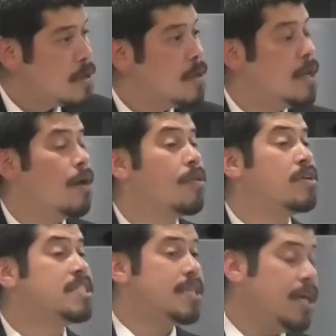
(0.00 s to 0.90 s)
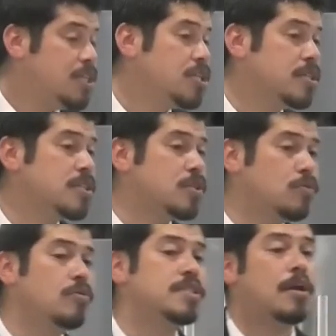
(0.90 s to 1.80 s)
Now, there are teachers in
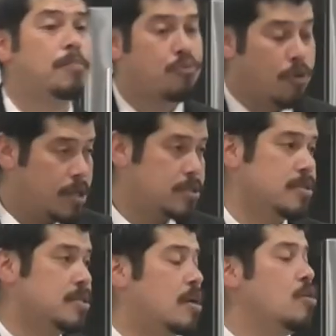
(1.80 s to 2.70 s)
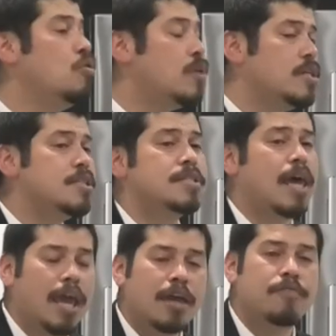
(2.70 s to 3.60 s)
schools that are predators, that are looking to
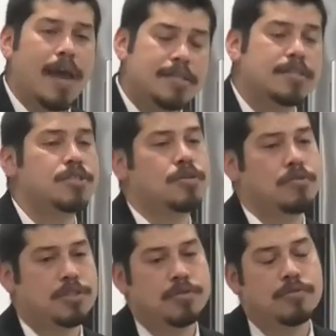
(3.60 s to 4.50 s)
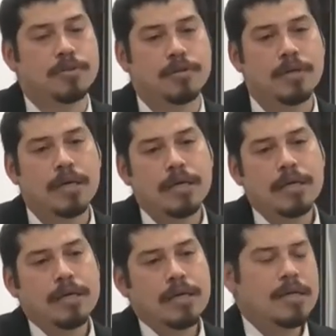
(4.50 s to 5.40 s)
take advantage to your children.
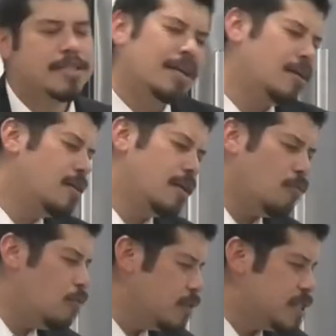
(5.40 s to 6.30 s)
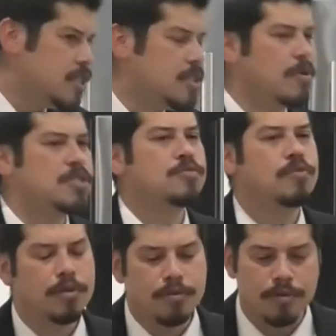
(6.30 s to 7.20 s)
You say, no, no, no, all the teachers in my
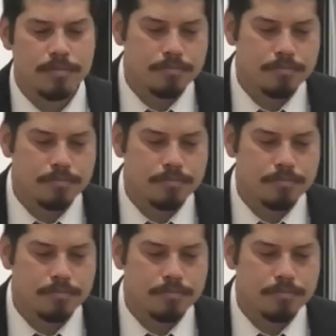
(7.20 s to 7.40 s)
school are good.